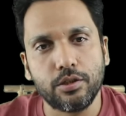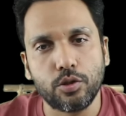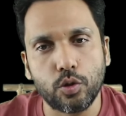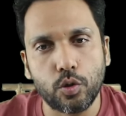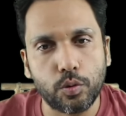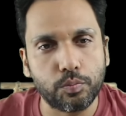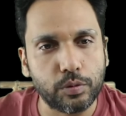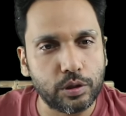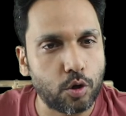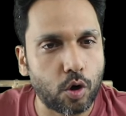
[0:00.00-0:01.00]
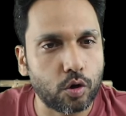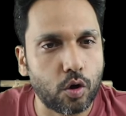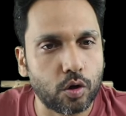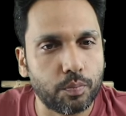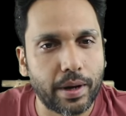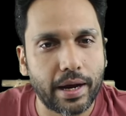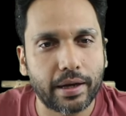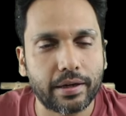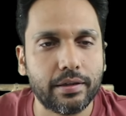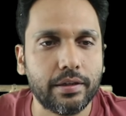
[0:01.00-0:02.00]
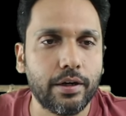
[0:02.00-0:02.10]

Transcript: So long back,